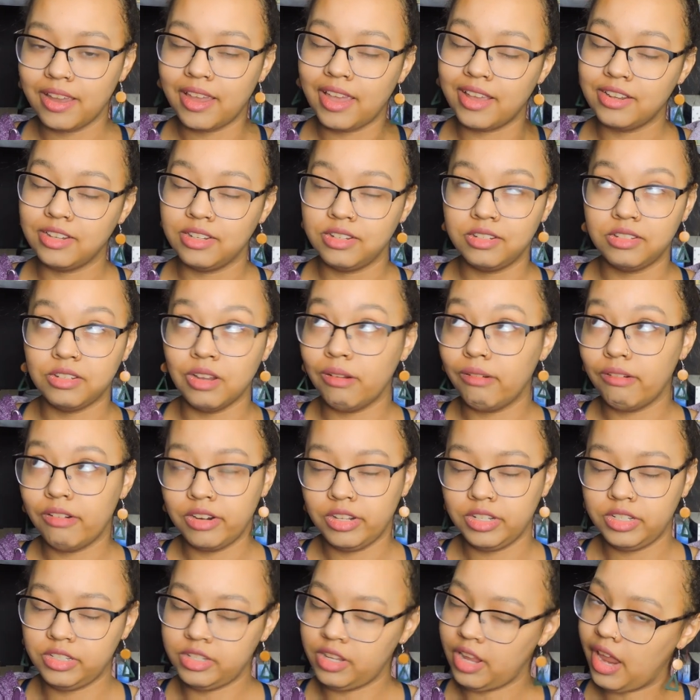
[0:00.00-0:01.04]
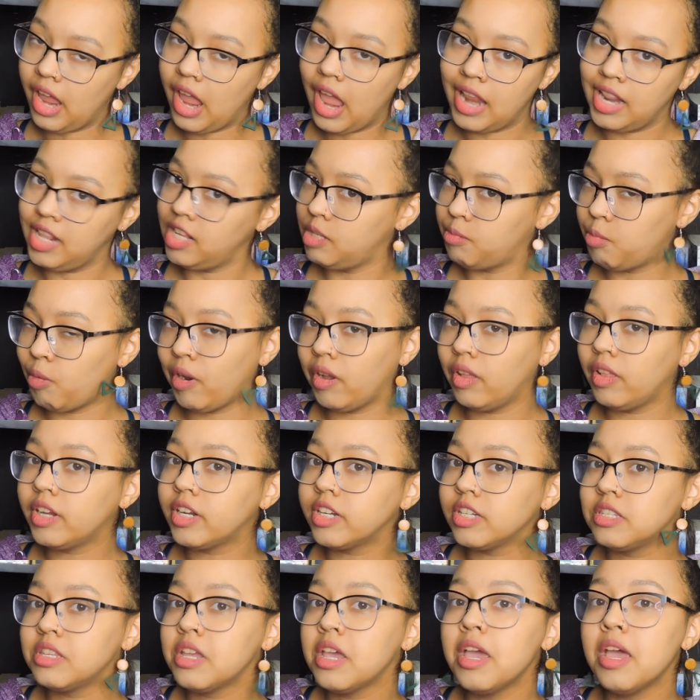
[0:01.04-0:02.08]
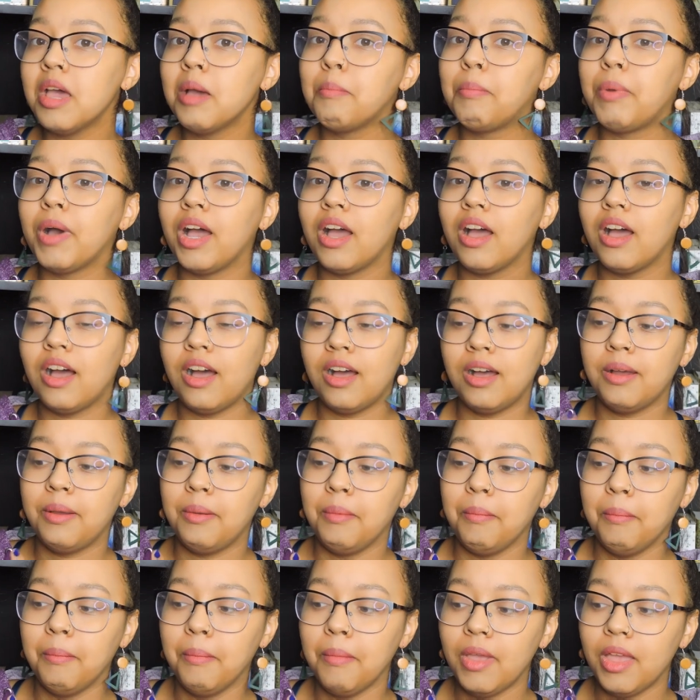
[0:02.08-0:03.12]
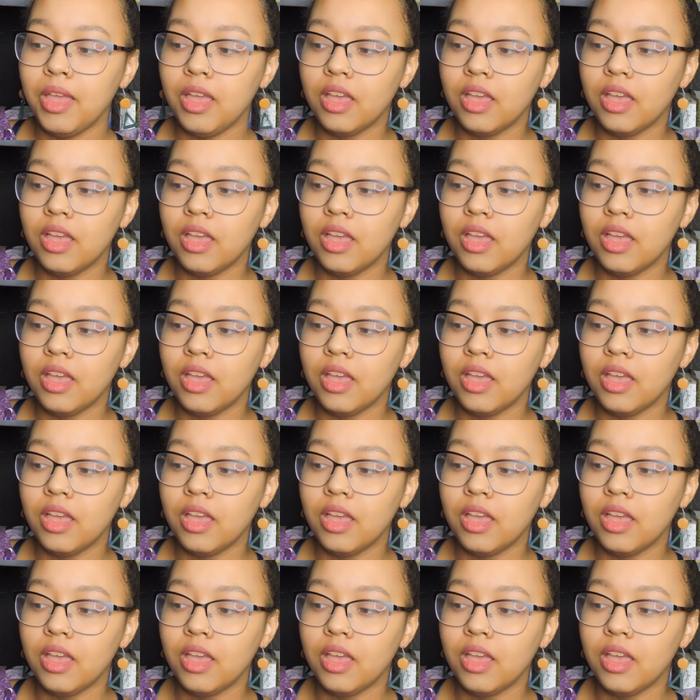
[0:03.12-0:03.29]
again, don't want to say any spoilers, but I